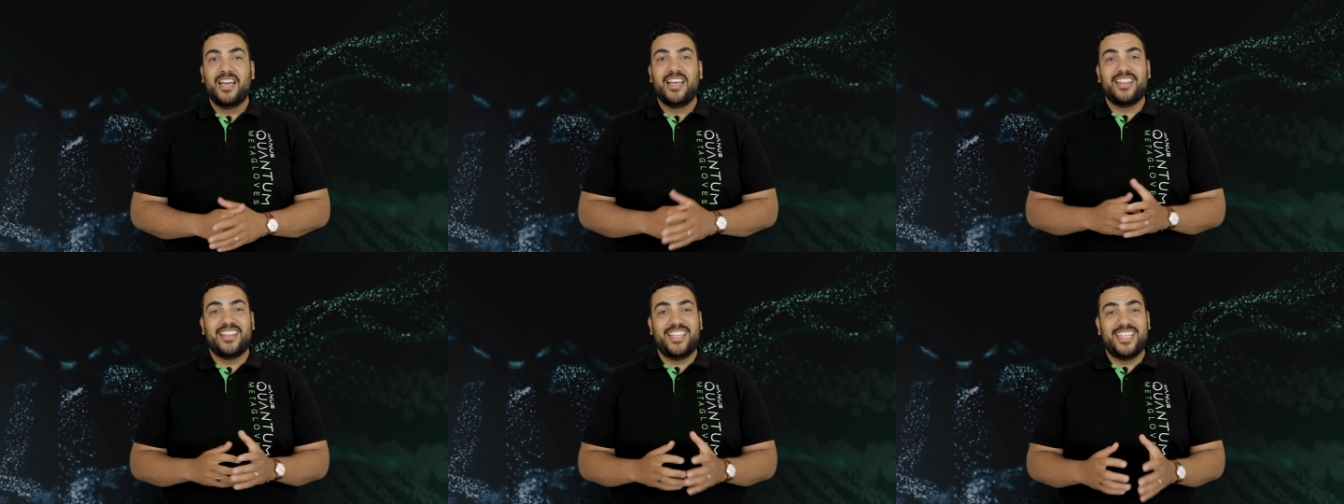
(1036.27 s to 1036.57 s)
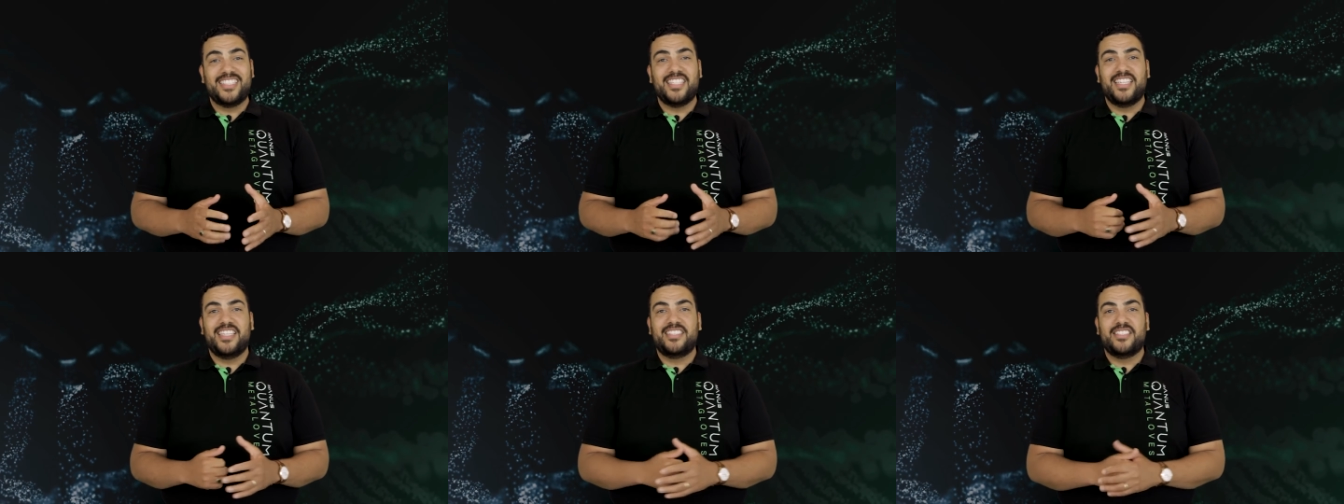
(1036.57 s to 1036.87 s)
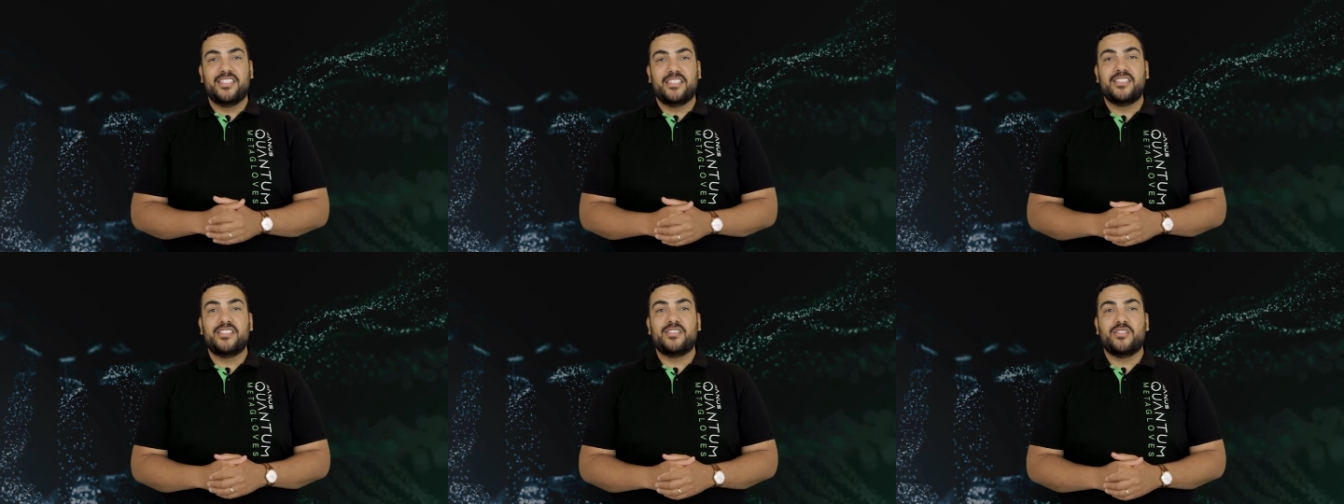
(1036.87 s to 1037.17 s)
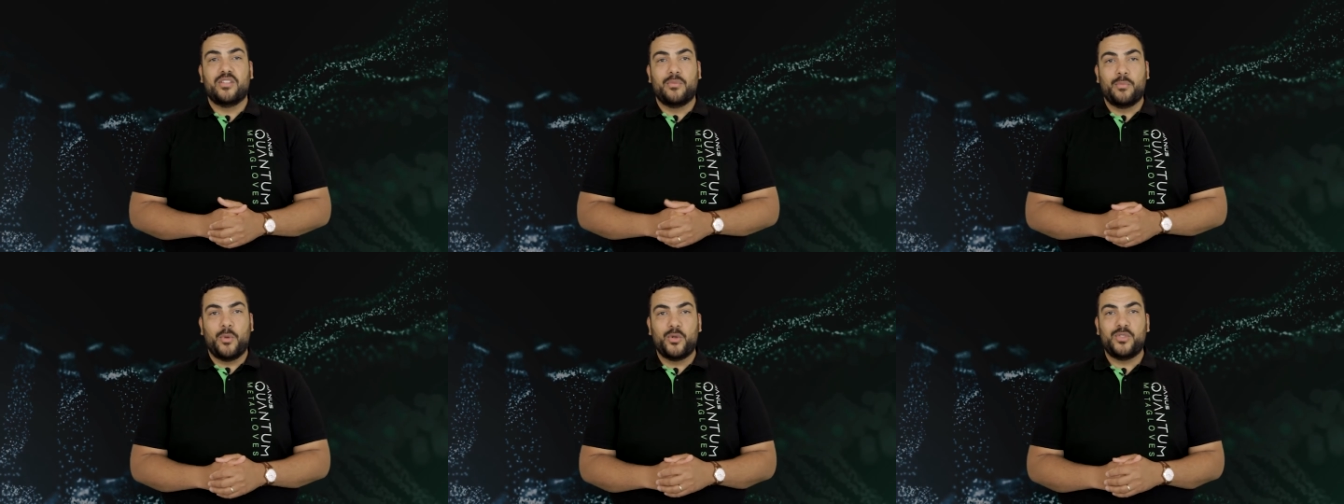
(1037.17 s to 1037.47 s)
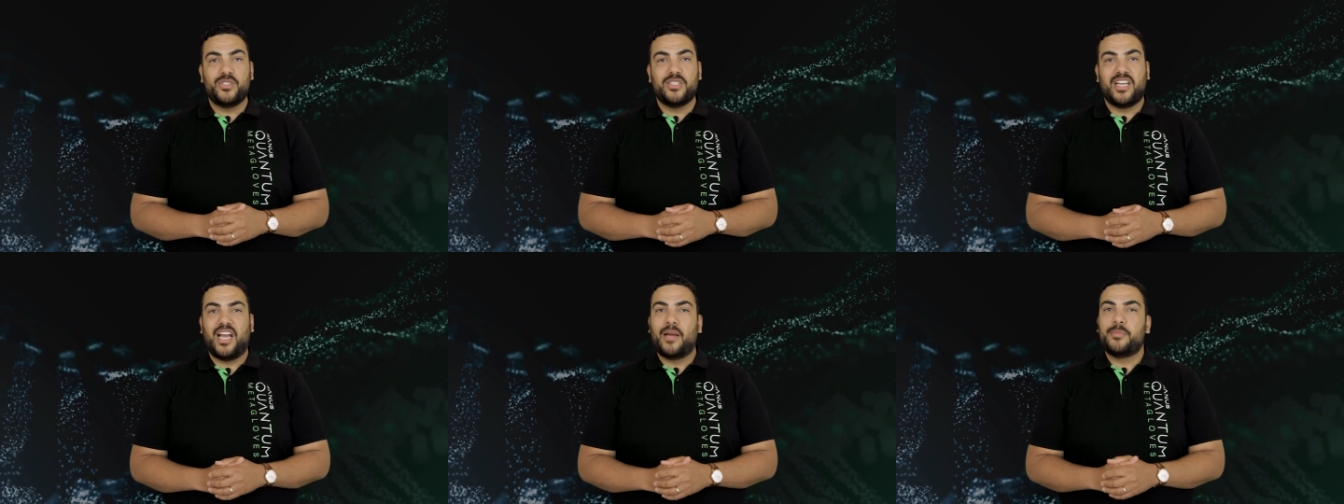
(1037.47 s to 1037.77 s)
This leads us to the
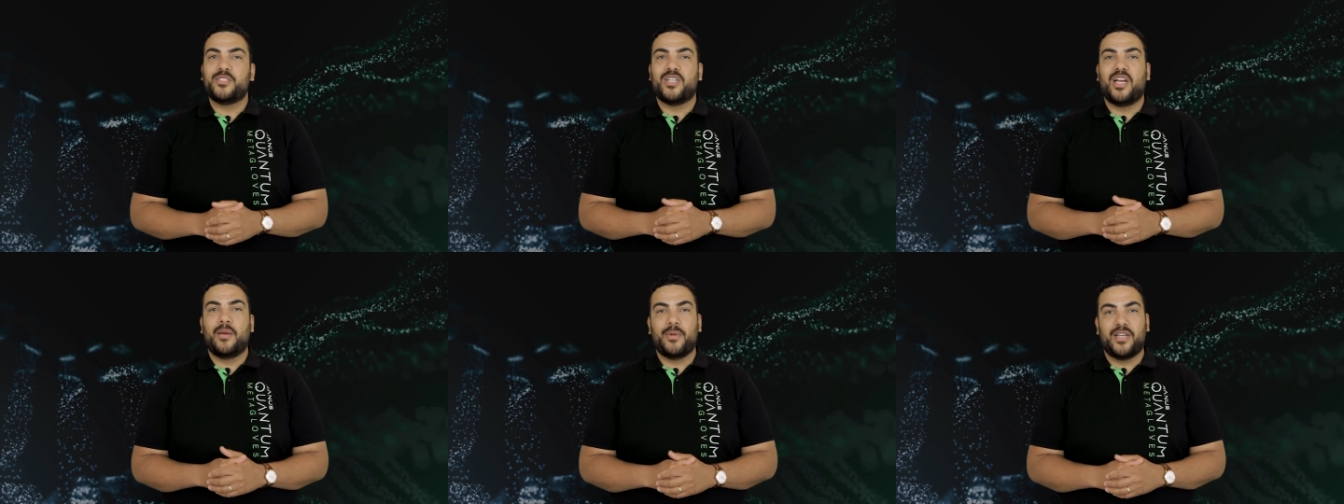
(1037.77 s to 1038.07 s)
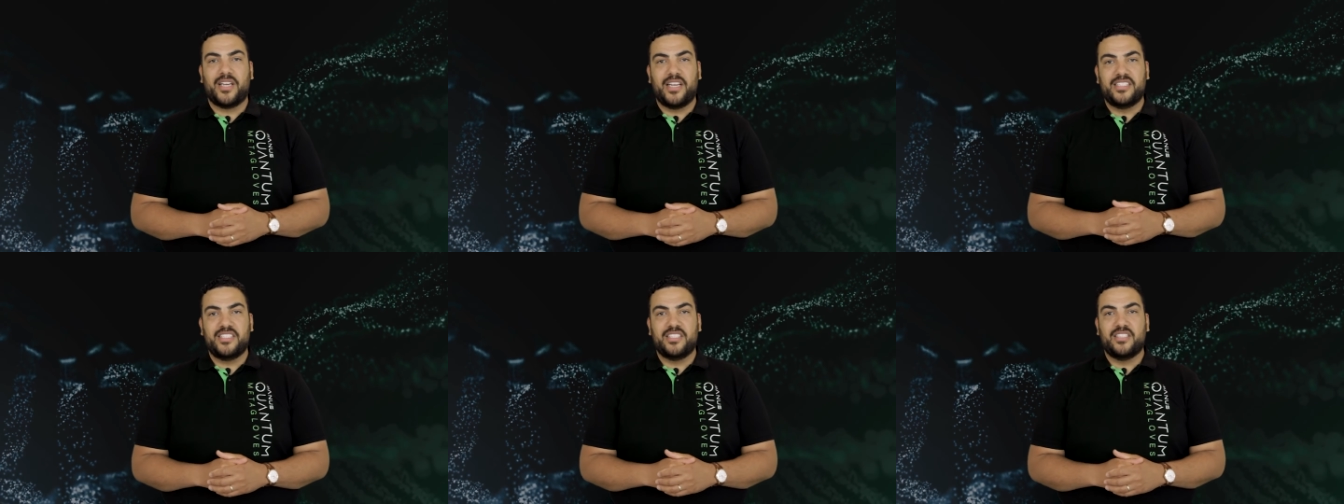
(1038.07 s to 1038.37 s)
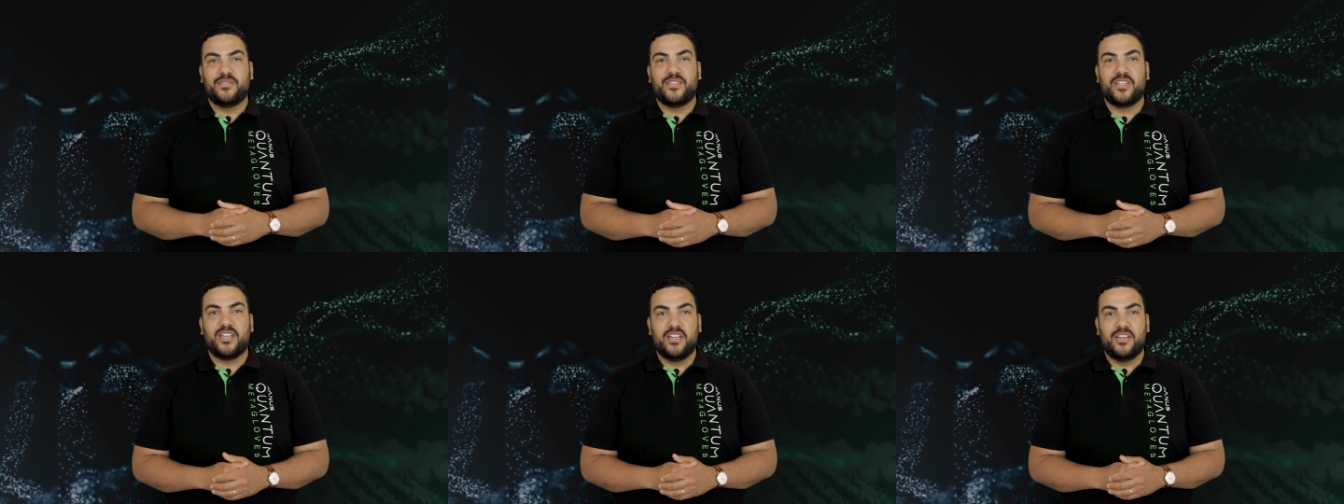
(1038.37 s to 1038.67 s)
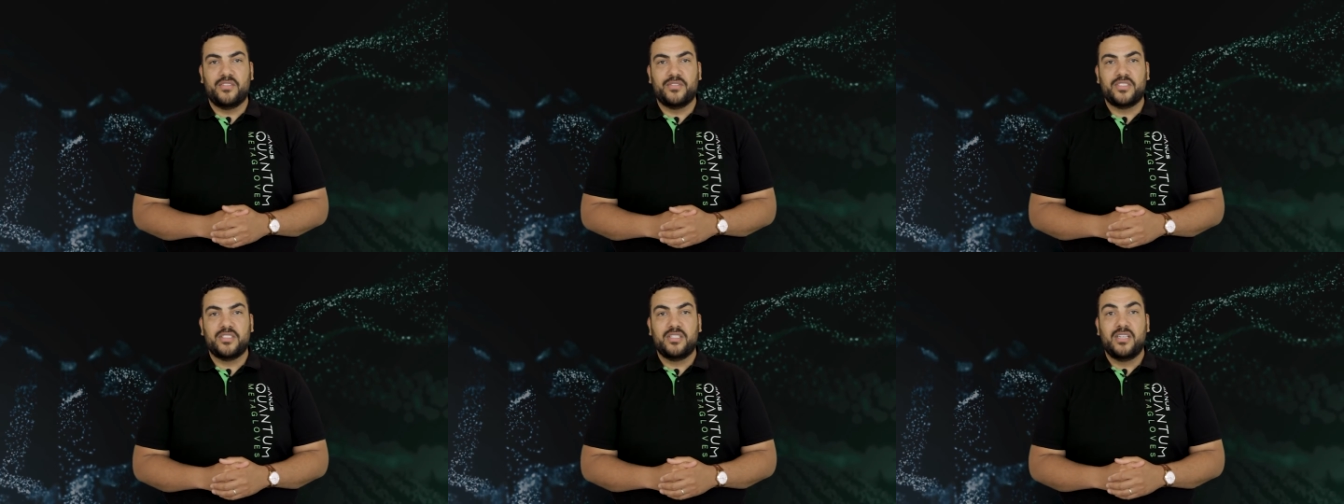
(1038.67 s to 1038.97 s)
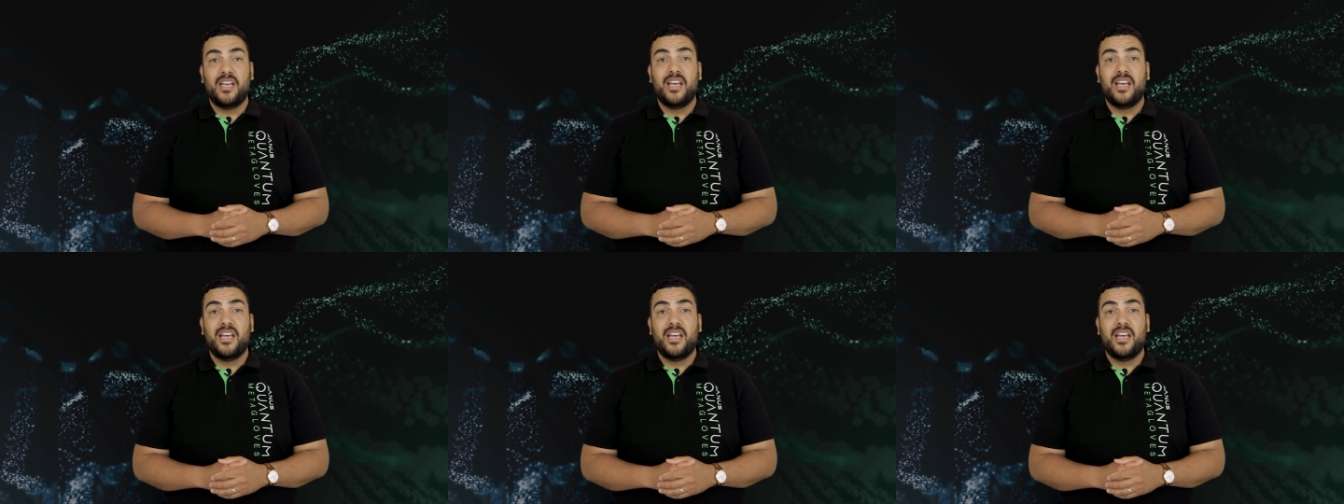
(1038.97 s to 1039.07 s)
motion capture application of the gloves.